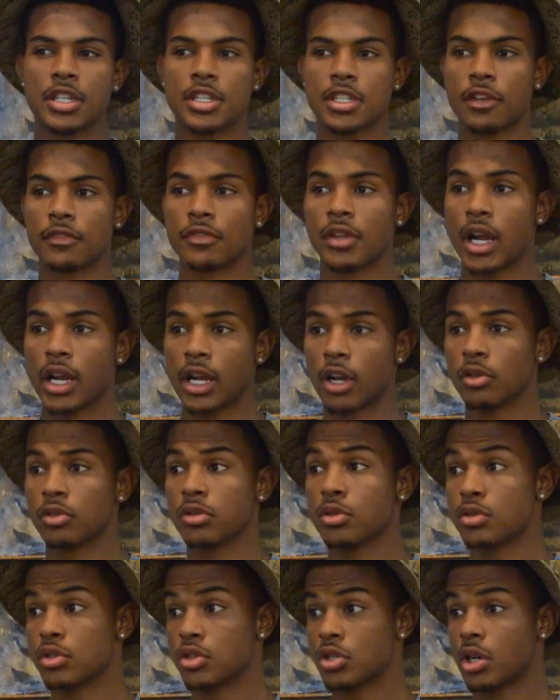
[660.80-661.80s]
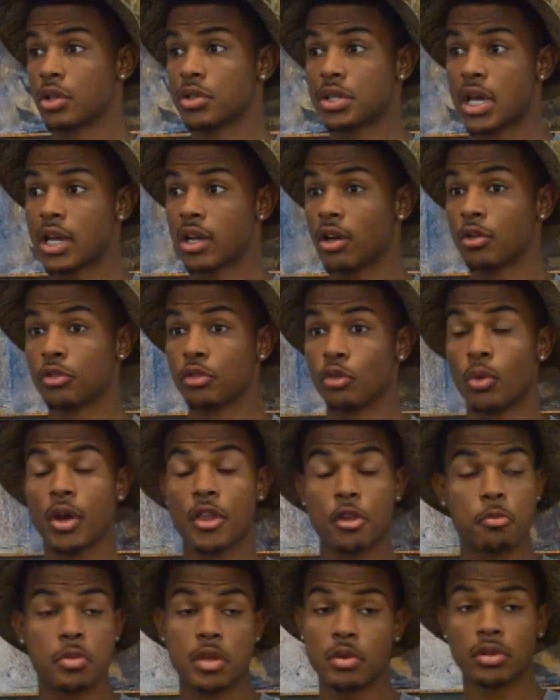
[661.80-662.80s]
stuff that I go through, the struggles I go through, whether
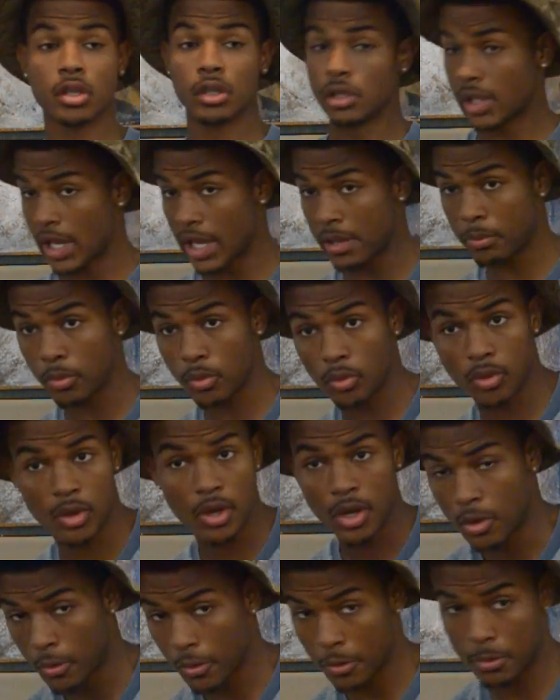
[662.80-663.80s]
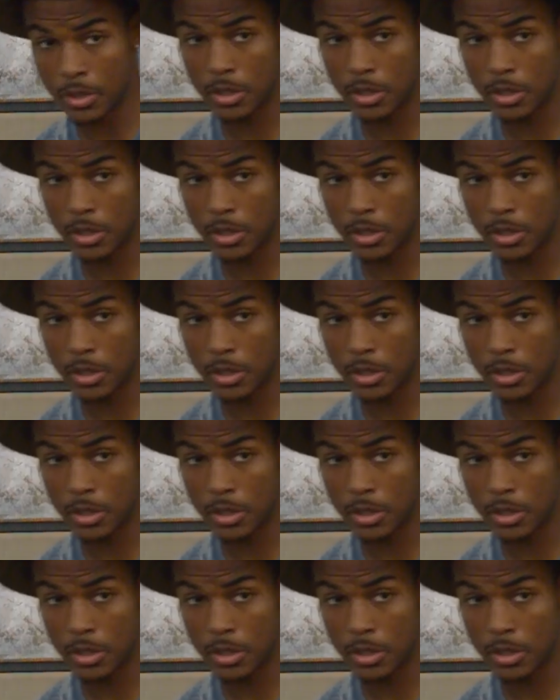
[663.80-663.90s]
it be with the label or be